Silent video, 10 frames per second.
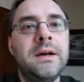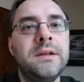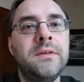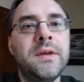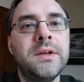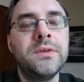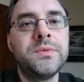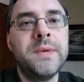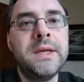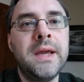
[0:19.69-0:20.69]
you've had a good
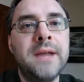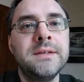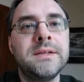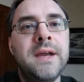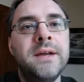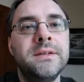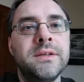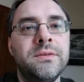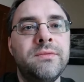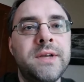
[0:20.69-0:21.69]
weekend and
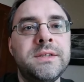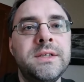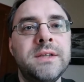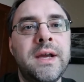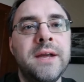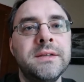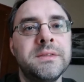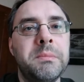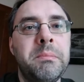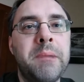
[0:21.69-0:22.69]
rested and
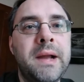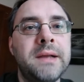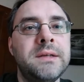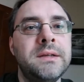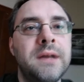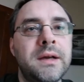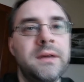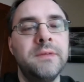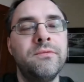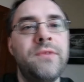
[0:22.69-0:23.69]
back
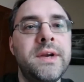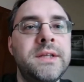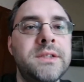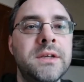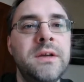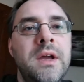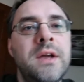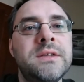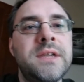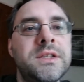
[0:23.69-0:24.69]
ready to
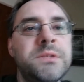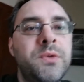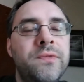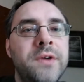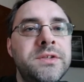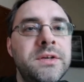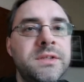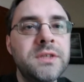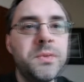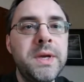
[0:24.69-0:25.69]
take some more
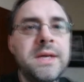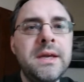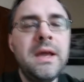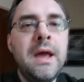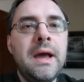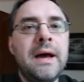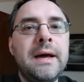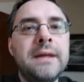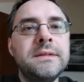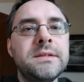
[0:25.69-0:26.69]
photos this week.
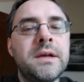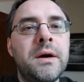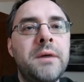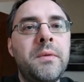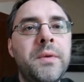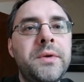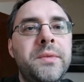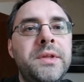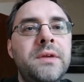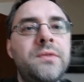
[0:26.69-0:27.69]
And I wonder
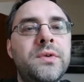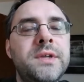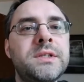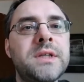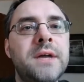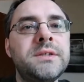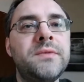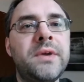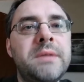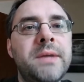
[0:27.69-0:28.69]
whether you've already started
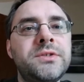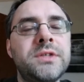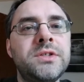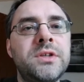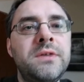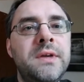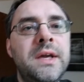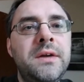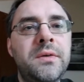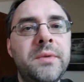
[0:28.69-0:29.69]
very much this new
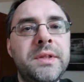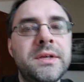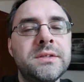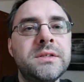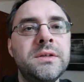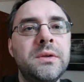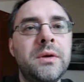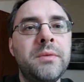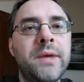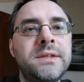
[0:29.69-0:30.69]
year or whether you're
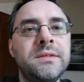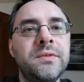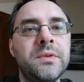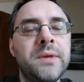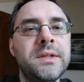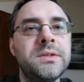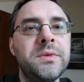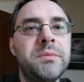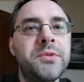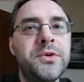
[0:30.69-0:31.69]
still waiting for the weather
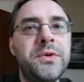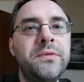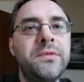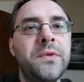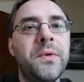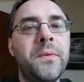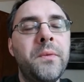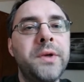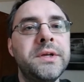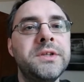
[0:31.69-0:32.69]
to improve or
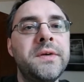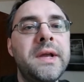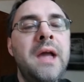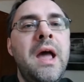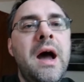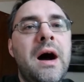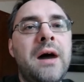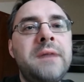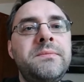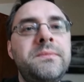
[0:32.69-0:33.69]
what you're doing.
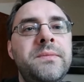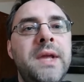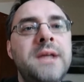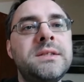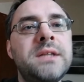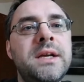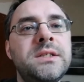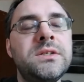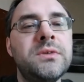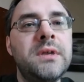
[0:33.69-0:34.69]
I'm here today
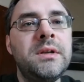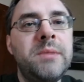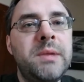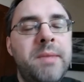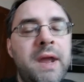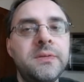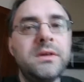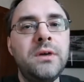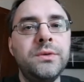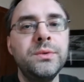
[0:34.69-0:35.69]
to talk a little bit about
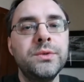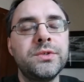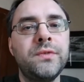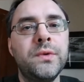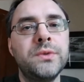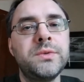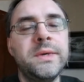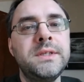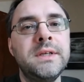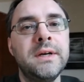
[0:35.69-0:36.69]
goals for
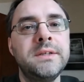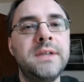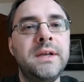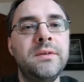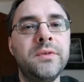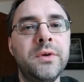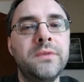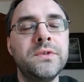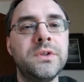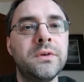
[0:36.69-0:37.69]
2019 for
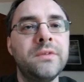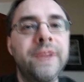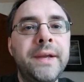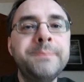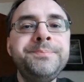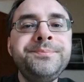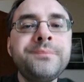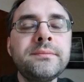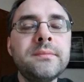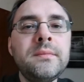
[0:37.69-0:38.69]
photography.
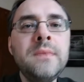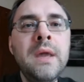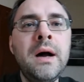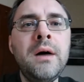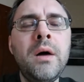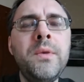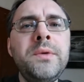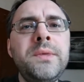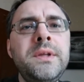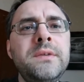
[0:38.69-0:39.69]
I wonder
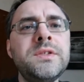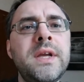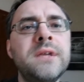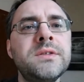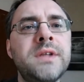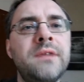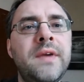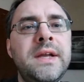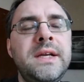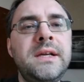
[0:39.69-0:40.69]
whether you've set yourself
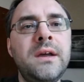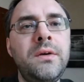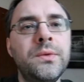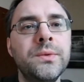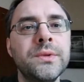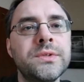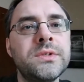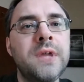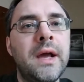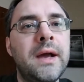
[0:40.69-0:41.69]
any
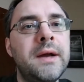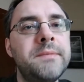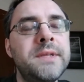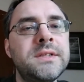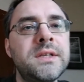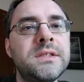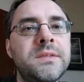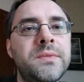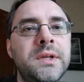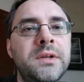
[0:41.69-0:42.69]
goals. Is there
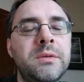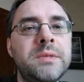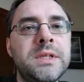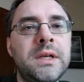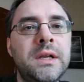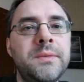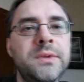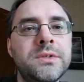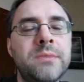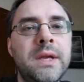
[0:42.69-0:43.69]
something that you particularly
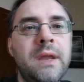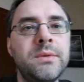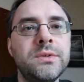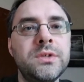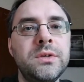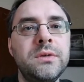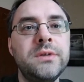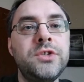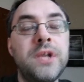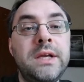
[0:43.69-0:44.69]
want to be able to
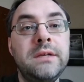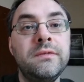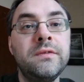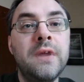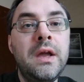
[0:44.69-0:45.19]
achieve?